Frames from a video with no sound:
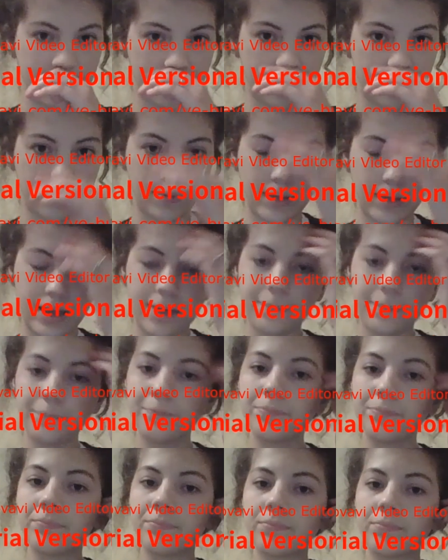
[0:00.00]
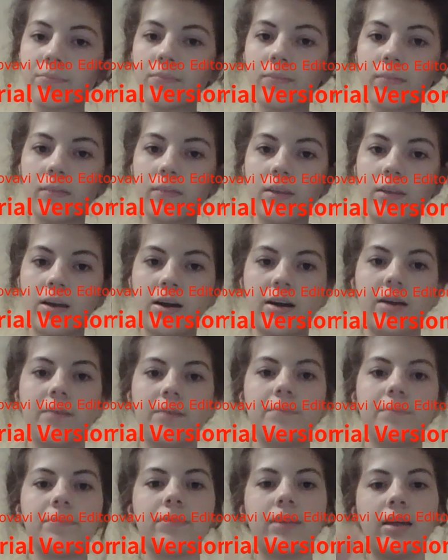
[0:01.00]
in the play,
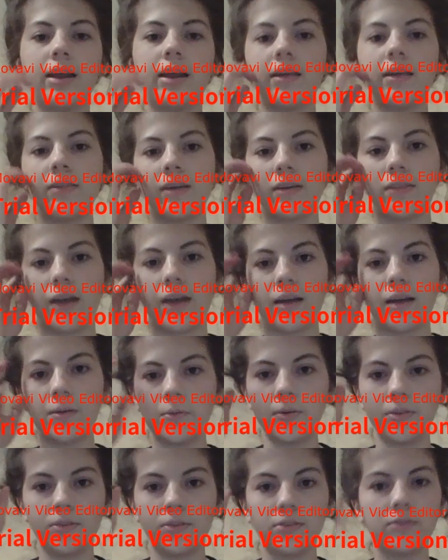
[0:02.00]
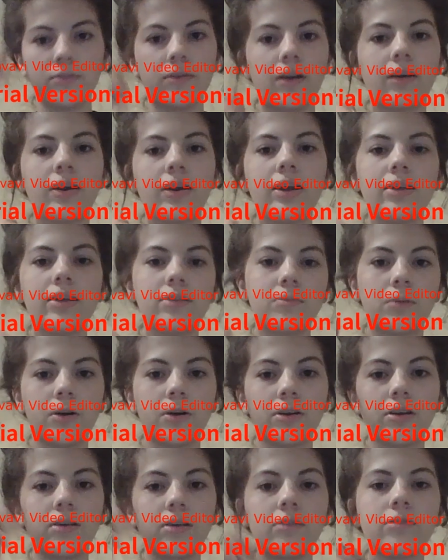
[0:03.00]
and I think that was very
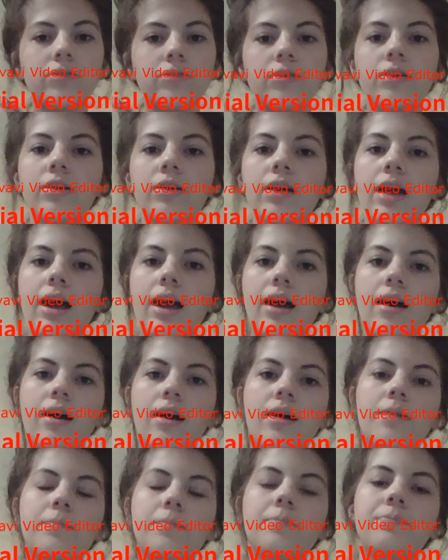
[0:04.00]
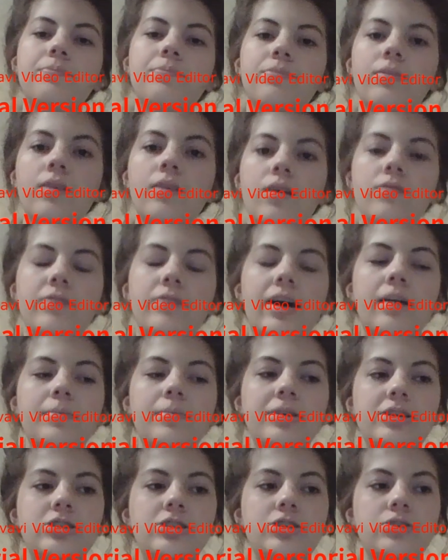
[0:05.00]
smart of
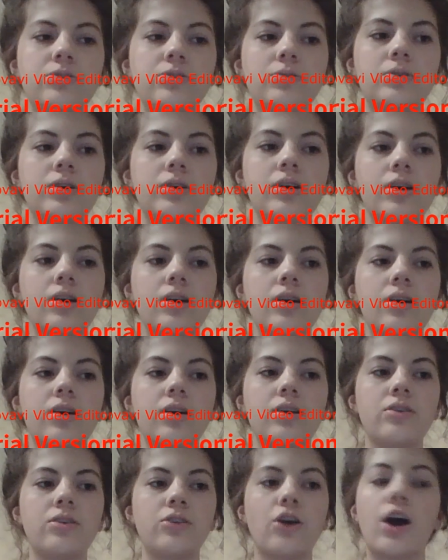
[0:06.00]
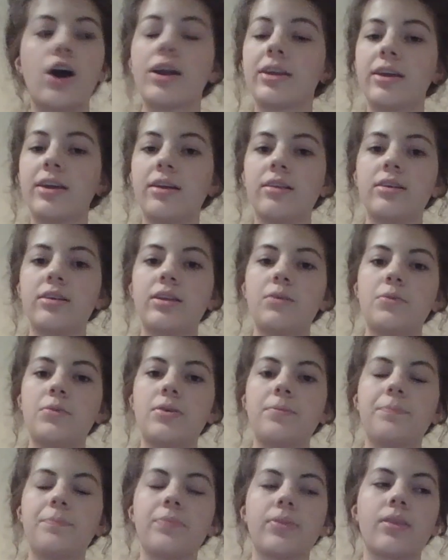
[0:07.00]
Albie to not kill
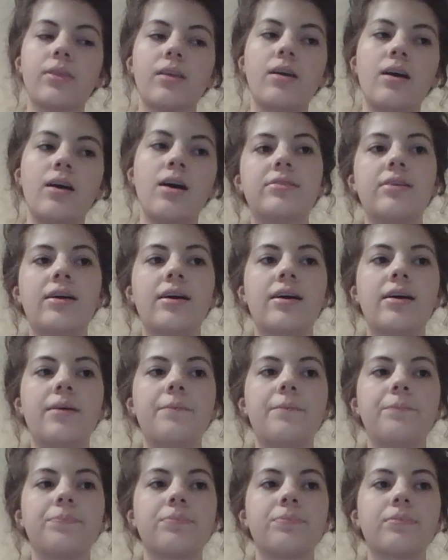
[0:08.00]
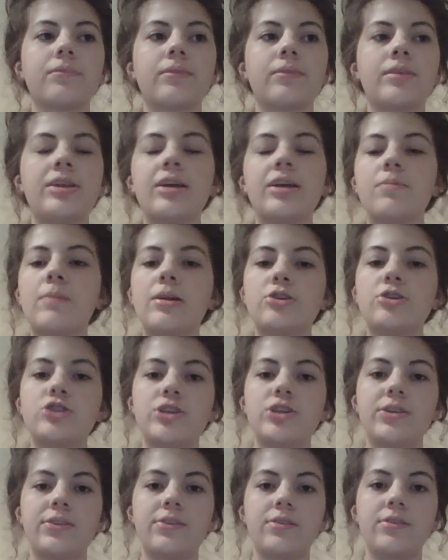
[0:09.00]
anyone. Nick
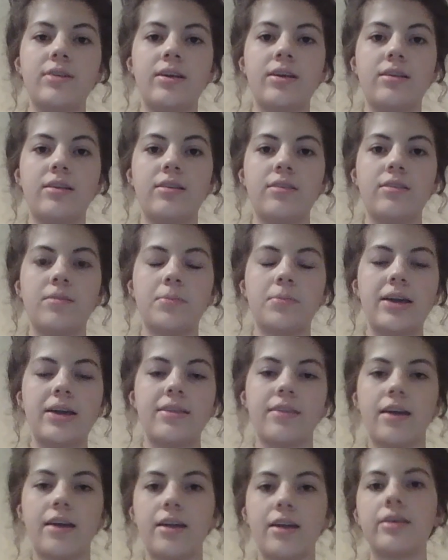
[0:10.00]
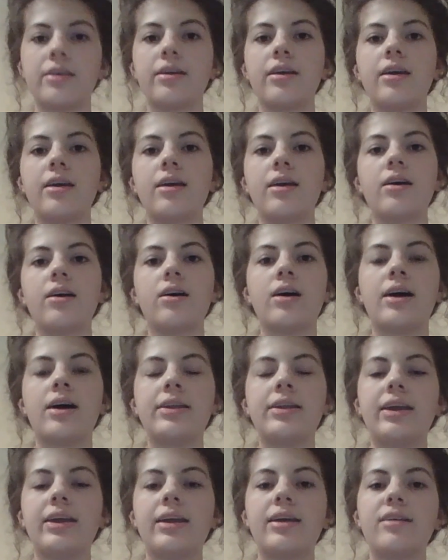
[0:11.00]
mentions in the play that
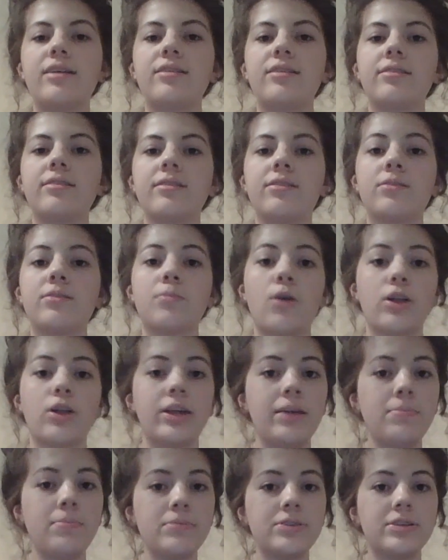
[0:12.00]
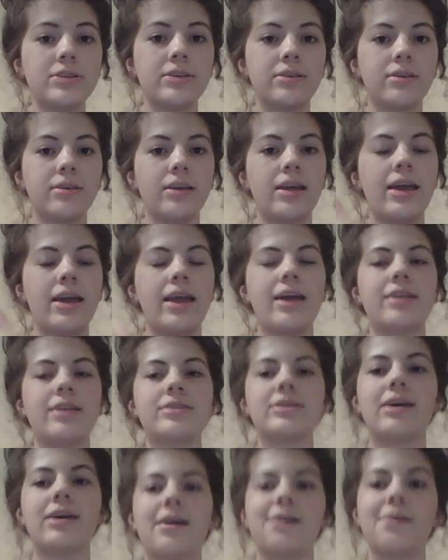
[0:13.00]
Honey is small-hipped,
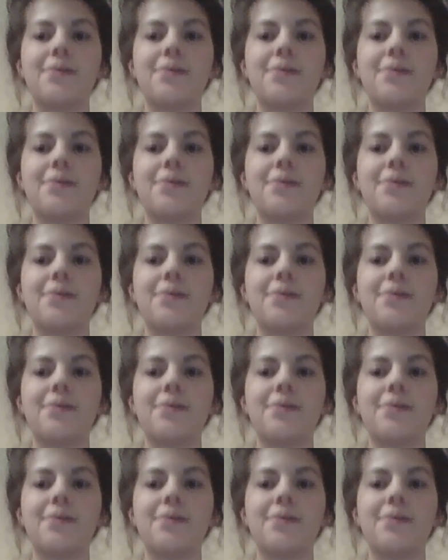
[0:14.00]
and